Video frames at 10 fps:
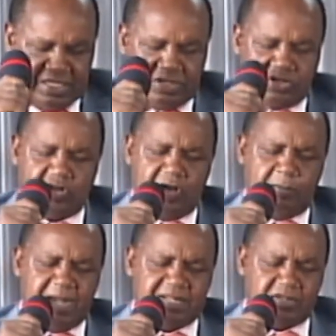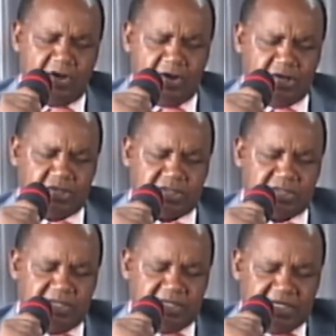So when
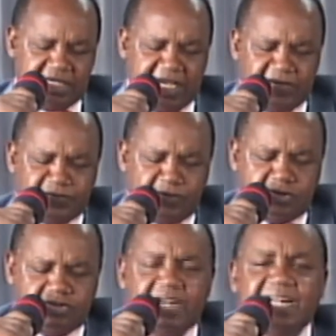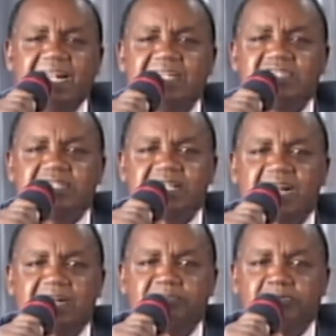those infiltrated and
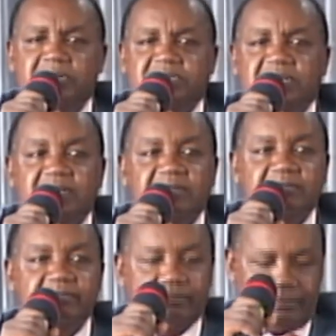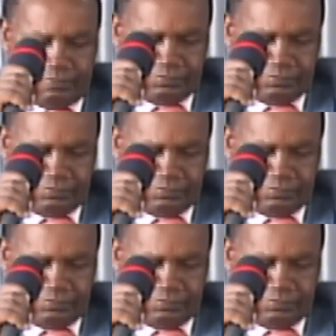started preaching, they